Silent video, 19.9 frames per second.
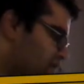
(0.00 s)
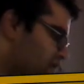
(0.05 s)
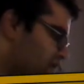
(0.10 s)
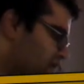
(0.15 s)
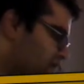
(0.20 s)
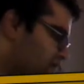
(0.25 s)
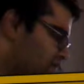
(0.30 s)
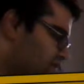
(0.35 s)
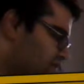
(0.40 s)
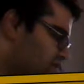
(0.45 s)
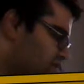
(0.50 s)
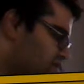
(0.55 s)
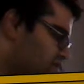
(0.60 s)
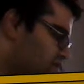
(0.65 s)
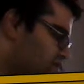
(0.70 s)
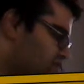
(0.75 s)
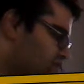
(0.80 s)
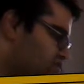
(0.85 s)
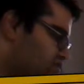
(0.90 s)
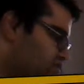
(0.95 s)
even
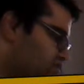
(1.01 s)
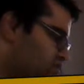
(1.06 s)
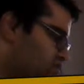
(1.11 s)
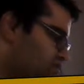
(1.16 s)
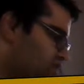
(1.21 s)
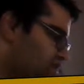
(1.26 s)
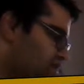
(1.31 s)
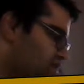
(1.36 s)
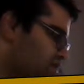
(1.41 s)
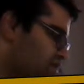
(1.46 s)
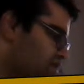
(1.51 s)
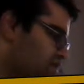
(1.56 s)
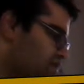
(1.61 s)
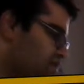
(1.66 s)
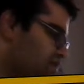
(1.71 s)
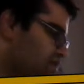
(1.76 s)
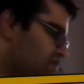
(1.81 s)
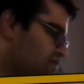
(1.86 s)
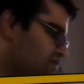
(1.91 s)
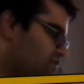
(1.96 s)
assuming
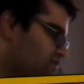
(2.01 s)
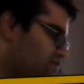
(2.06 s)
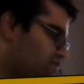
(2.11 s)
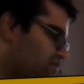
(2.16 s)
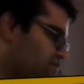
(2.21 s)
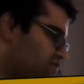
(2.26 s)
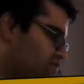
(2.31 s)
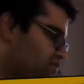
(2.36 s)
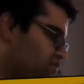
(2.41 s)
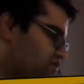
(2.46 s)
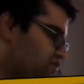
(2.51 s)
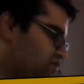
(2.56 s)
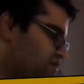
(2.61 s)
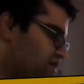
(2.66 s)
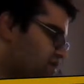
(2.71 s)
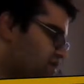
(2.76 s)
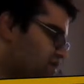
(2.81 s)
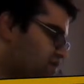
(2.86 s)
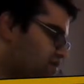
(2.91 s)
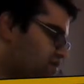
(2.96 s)
for the
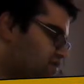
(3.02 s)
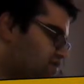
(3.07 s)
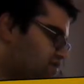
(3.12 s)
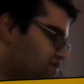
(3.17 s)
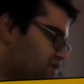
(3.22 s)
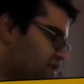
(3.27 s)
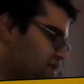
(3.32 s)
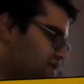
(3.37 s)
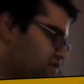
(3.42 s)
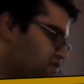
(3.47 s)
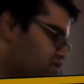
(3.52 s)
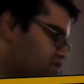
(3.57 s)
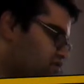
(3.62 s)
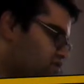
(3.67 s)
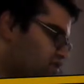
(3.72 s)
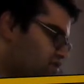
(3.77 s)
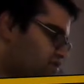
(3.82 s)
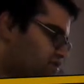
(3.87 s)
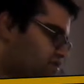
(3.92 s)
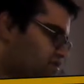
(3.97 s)
sake of
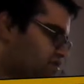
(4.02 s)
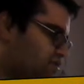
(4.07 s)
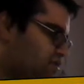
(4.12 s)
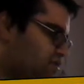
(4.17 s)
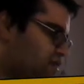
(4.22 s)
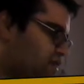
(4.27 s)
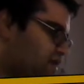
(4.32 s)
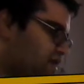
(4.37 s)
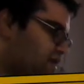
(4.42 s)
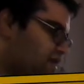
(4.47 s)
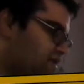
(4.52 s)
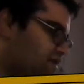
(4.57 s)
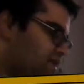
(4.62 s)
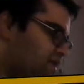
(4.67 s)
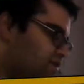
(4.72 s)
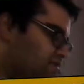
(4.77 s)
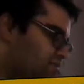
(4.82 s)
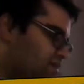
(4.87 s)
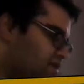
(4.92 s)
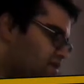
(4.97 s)
argument
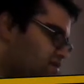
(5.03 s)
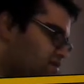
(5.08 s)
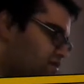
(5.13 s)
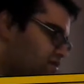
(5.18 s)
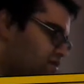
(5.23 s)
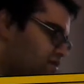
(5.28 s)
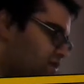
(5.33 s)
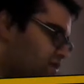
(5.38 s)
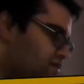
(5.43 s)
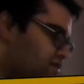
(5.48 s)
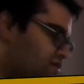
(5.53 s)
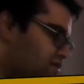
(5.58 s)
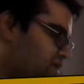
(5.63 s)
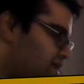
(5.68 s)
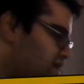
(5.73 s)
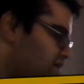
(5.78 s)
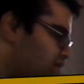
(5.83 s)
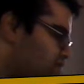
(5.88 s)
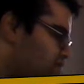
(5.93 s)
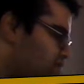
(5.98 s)
that Mr.
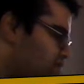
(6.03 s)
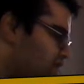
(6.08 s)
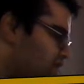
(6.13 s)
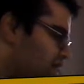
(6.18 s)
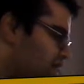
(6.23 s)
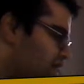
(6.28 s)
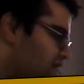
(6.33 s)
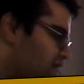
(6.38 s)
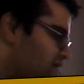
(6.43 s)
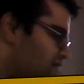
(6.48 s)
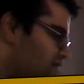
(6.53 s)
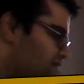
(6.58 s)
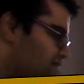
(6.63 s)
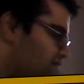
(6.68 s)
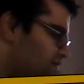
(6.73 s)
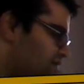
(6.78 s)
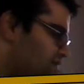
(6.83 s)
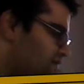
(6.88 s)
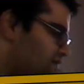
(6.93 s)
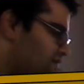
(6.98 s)
Riordan could have
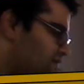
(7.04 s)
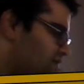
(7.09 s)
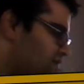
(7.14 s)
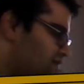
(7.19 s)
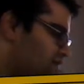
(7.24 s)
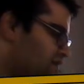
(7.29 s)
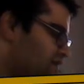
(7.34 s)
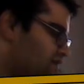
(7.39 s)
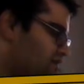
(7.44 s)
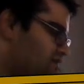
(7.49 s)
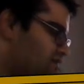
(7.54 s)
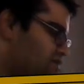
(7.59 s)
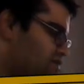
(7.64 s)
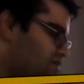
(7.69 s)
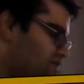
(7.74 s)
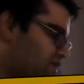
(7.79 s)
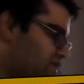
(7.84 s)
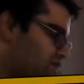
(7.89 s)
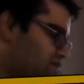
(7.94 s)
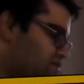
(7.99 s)
accessed the
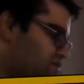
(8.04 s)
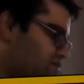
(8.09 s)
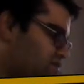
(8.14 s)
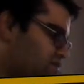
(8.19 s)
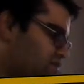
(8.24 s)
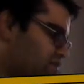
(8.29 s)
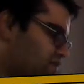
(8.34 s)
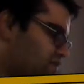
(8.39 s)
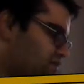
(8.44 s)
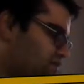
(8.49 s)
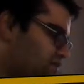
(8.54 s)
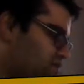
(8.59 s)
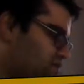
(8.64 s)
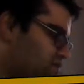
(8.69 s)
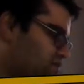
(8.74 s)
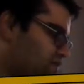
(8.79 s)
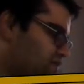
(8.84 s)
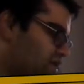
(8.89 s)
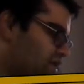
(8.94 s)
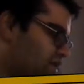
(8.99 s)
Sky Rose before
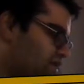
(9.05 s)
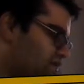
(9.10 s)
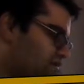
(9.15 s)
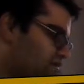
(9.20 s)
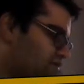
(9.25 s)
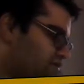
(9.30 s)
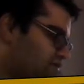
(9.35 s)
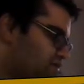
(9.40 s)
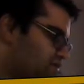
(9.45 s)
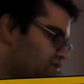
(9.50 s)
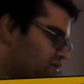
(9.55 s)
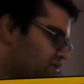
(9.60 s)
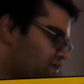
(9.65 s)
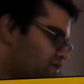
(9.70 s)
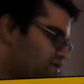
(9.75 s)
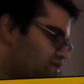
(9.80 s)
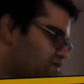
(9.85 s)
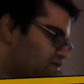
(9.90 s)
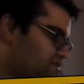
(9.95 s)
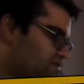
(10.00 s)
your client
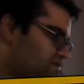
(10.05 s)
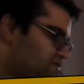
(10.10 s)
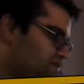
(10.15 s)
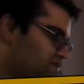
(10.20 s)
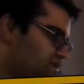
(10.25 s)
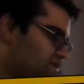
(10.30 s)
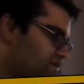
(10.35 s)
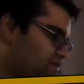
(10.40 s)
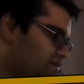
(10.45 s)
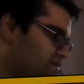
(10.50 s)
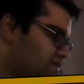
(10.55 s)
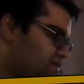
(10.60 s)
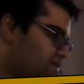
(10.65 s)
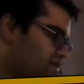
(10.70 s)
registered it,